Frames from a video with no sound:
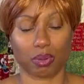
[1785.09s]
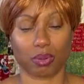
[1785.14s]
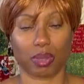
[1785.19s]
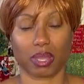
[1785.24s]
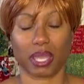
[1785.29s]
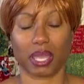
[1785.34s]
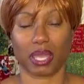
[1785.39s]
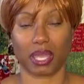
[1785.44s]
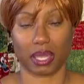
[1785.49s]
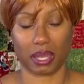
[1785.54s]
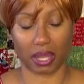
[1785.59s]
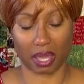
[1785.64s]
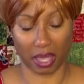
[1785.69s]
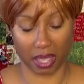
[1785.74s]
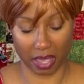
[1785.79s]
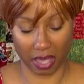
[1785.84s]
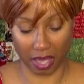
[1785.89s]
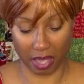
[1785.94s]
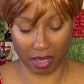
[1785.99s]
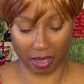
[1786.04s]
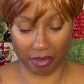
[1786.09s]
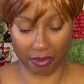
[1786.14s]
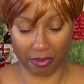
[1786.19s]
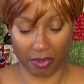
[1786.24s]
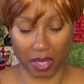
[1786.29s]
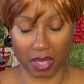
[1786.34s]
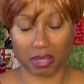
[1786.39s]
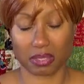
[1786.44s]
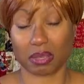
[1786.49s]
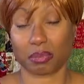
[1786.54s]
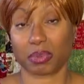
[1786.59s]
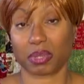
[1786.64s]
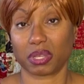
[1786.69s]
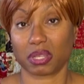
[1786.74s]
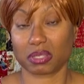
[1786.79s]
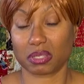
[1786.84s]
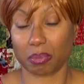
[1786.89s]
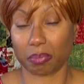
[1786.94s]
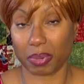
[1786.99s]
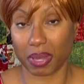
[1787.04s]
and I have something that's
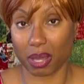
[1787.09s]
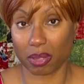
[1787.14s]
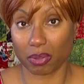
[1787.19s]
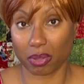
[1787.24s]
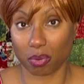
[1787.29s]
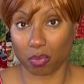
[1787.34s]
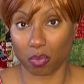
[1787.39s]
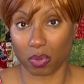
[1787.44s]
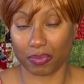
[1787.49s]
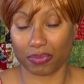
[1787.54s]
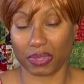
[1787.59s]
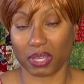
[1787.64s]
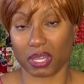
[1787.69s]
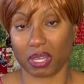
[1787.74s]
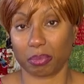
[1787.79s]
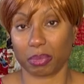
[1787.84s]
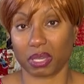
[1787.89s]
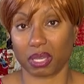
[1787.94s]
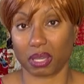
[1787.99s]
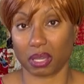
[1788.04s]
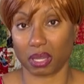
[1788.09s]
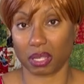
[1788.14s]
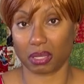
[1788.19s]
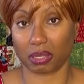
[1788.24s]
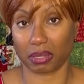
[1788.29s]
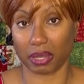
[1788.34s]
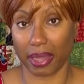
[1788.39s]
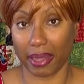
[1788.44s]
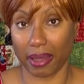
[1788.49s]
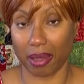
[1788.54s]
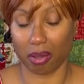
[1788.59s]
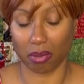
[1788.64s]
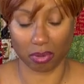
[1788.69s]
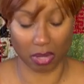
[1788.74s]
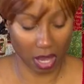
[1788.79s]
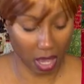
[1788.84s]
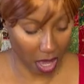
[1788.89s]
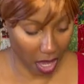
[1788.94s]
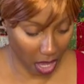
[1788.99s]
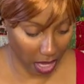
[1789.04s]
about width that can be cut down,
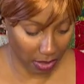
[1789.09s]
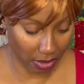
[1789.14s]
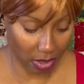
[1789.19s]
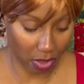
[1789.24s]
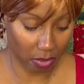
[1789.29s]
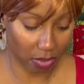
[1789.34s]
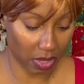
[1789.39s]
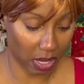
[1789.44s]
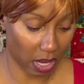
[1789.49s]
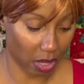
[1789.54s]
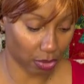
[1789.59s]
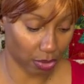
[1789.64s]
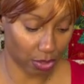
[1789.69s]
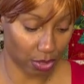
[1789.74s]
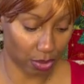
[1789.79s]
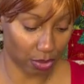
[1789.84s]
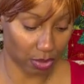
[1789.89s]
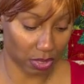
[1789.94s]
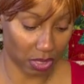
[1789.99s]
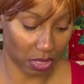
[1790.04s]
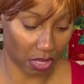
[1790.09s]
I know that I'll use it.